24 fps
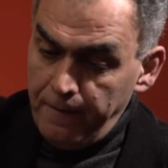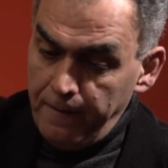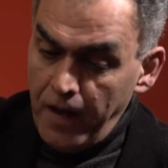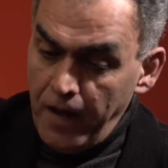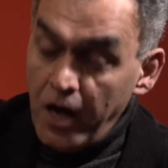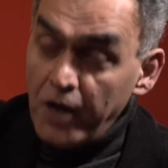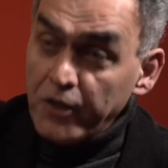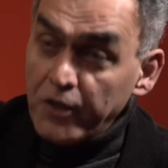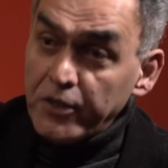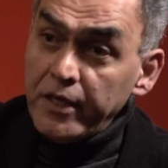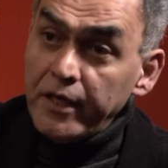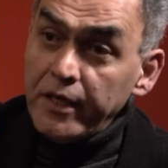
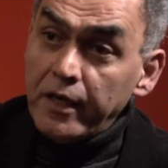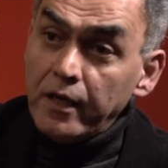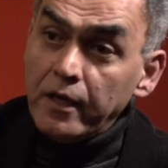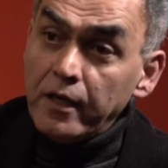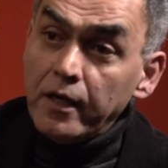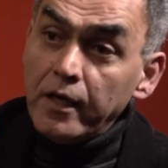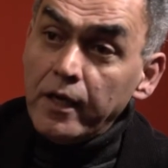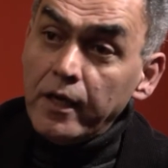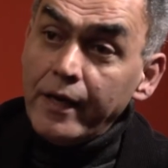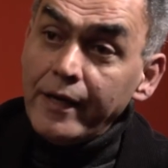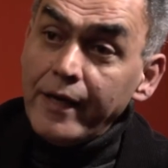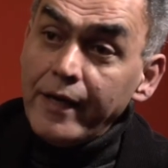AG
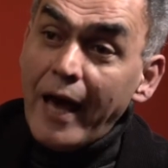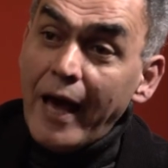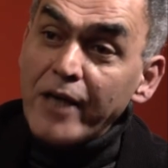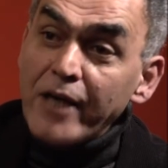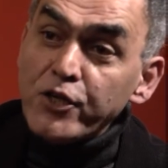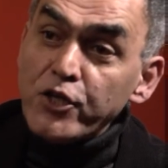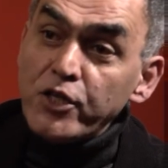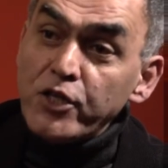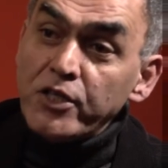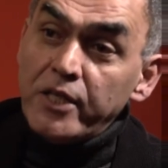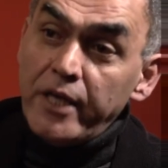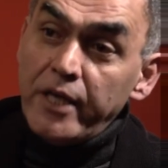
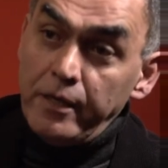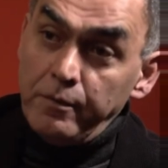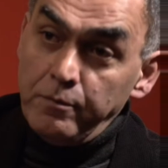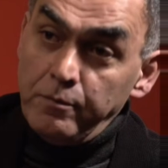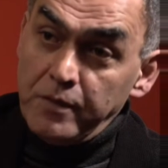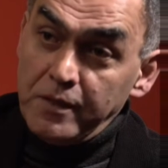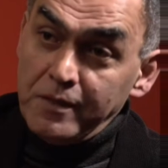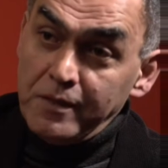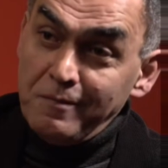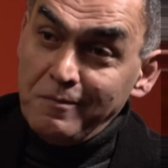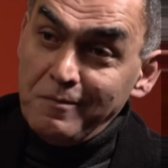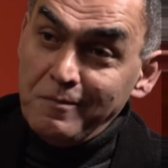action
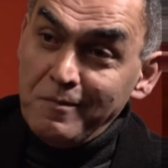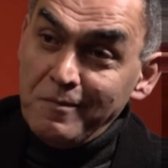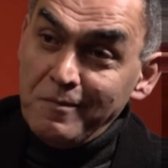games.